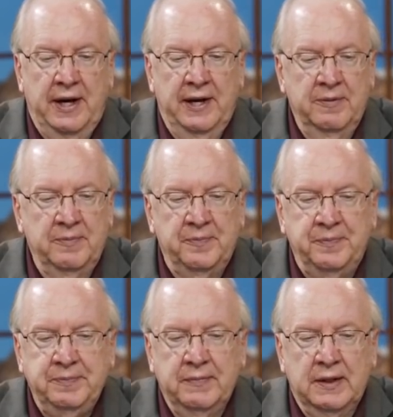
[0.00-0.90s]
And
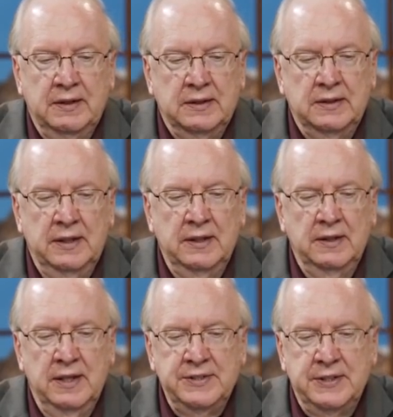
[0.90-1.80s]

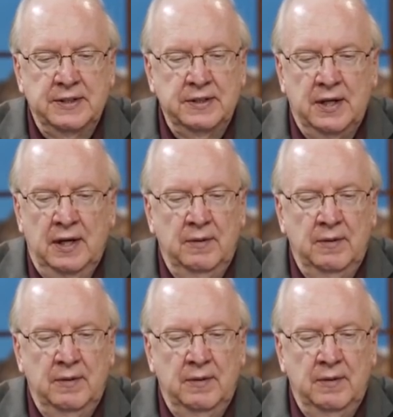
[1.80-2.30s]
listen,